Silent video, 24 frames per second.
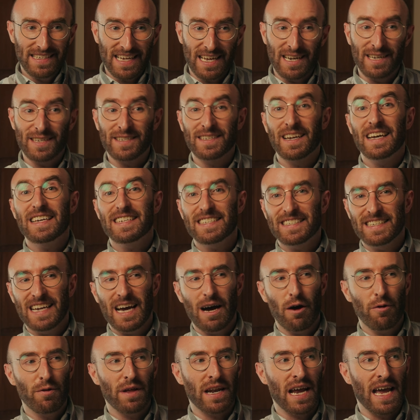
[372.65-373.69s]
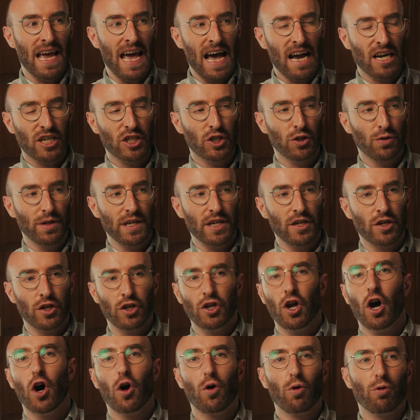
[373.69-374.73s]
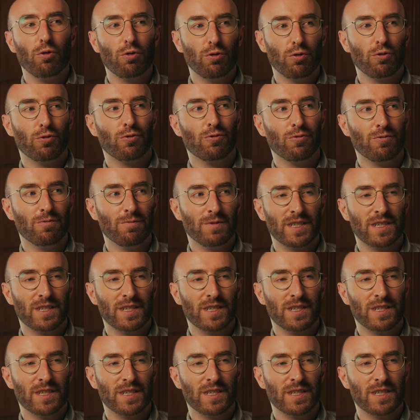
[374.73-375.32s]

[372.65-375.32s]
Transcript: and it's nice now that I actually know who